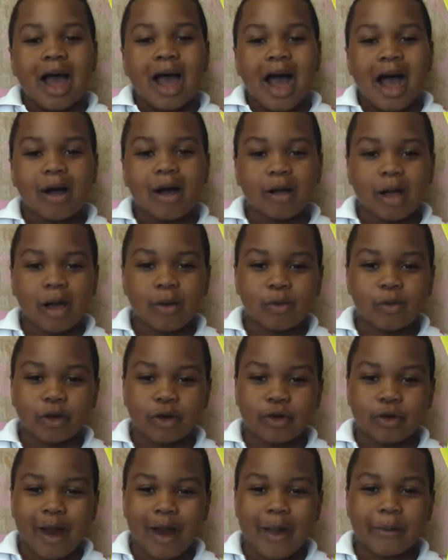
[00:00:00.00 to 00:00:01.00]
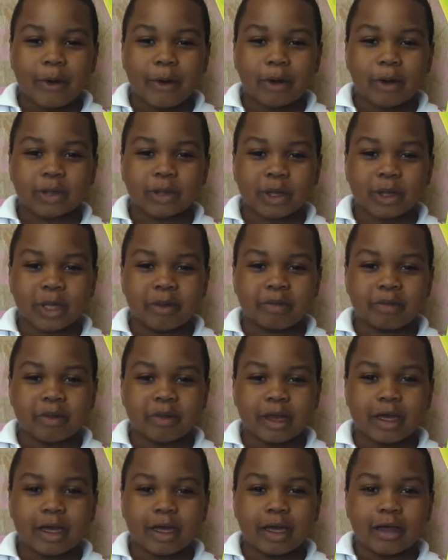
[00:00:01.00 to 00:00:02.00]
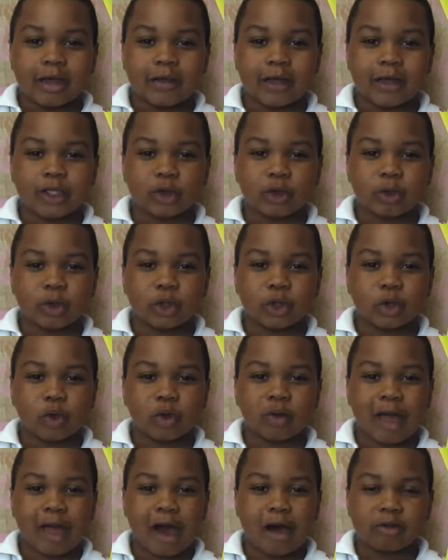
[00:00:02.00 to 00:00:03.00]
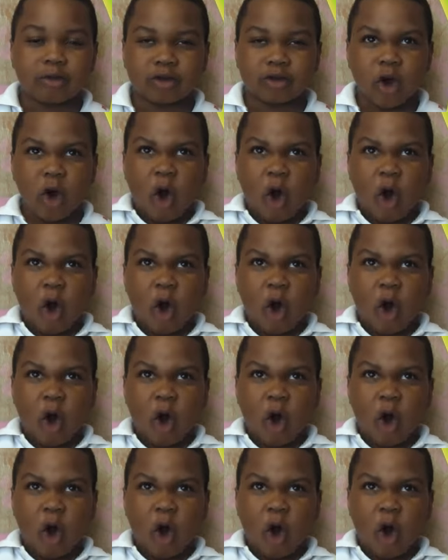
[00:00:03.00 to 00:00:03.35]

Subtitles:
How come when grandpa's sleep, they snore so loud?